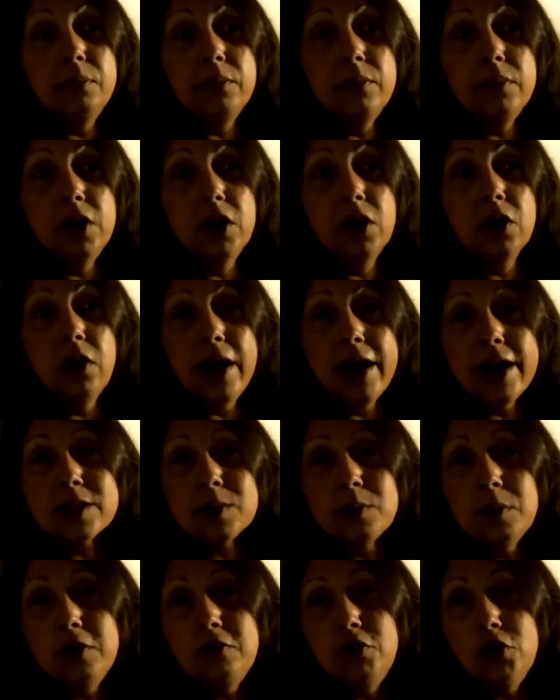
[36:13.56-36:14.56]
you know,
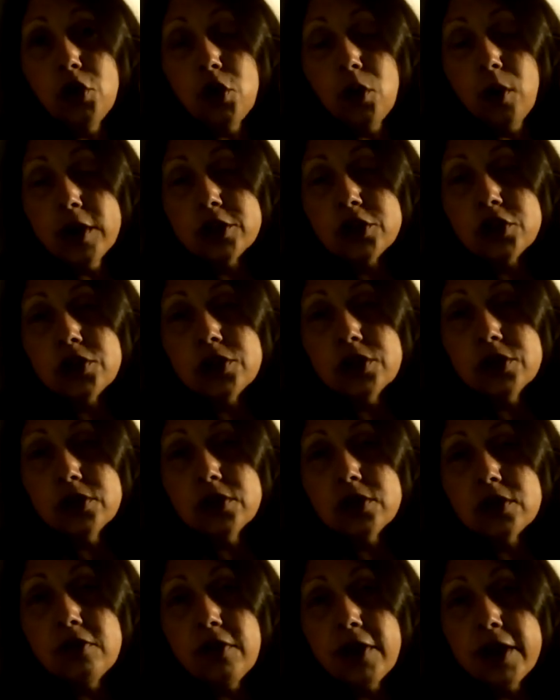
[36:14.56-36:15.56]
asked me a few
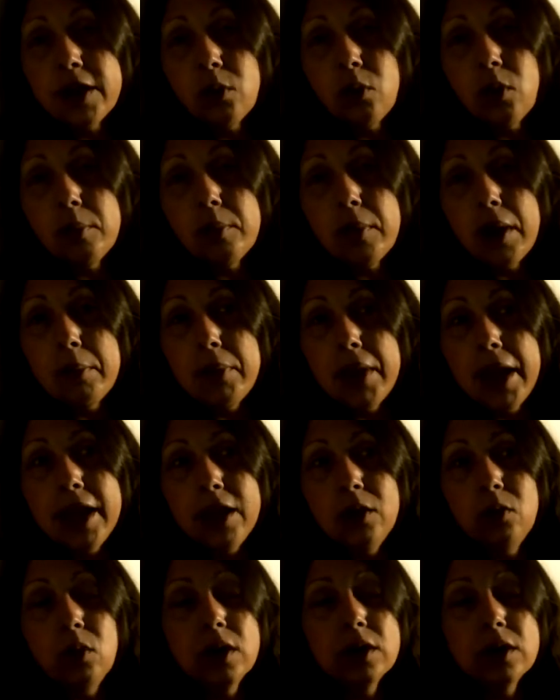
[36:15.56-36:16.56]
questions to find out what my
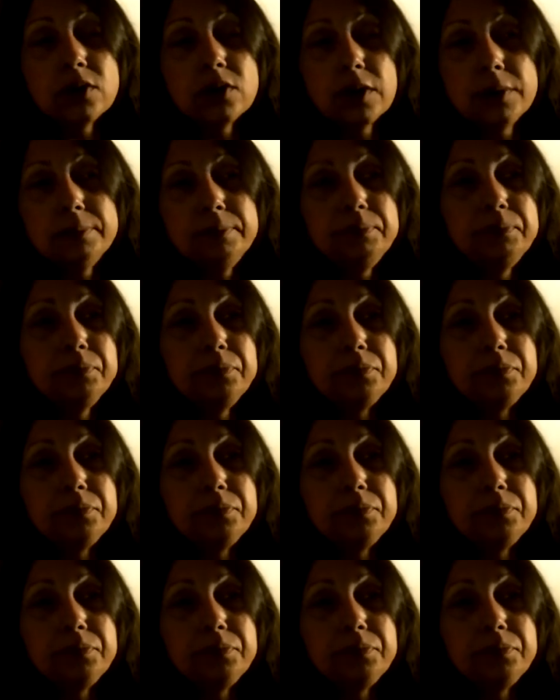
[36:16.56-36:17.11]
pain was, and